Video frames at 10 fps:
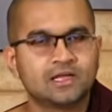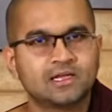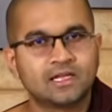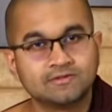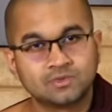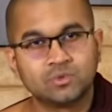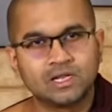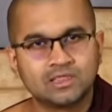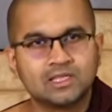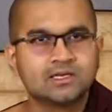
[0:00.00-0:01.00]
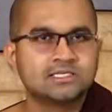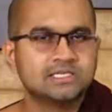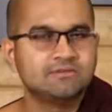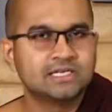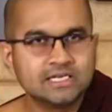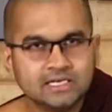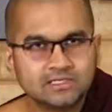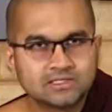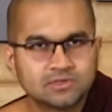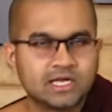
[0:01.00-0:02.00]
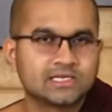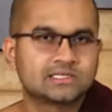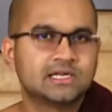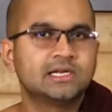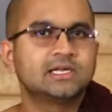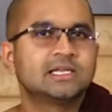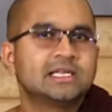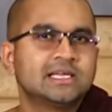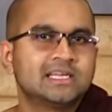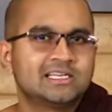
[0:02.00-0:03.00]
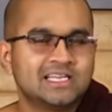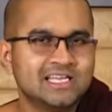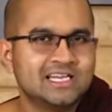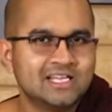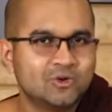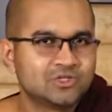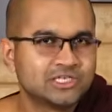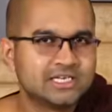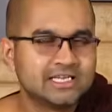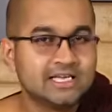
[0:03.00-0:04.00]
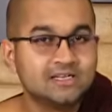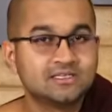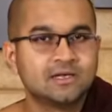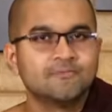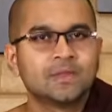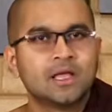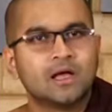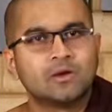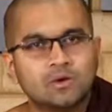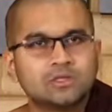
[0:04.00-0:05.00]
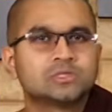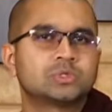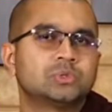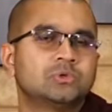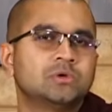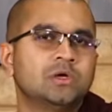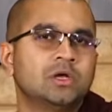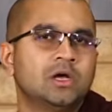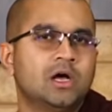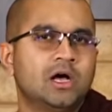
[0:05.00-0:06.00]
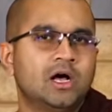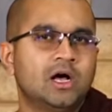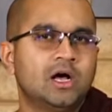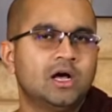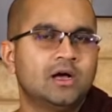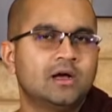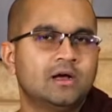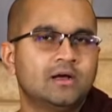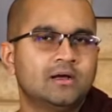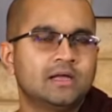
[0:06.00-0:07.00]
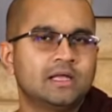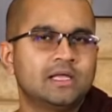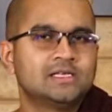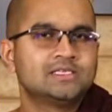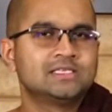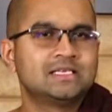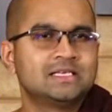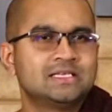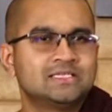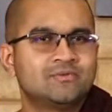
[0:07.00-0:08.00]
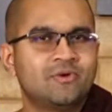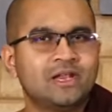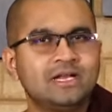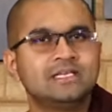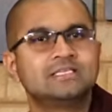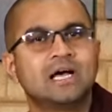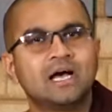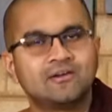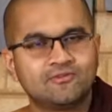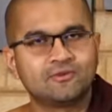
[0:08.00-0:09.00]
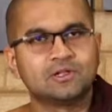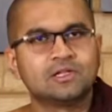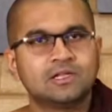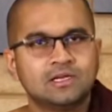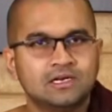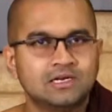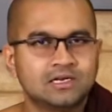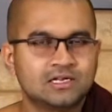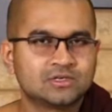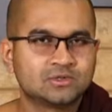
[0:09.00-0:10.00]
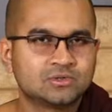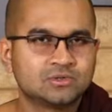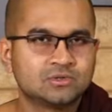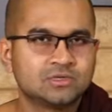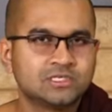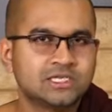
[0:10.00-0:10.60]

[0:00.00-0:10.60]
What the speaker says: gives what the receiver needs to the extent he or she needs, and also he's very desirous to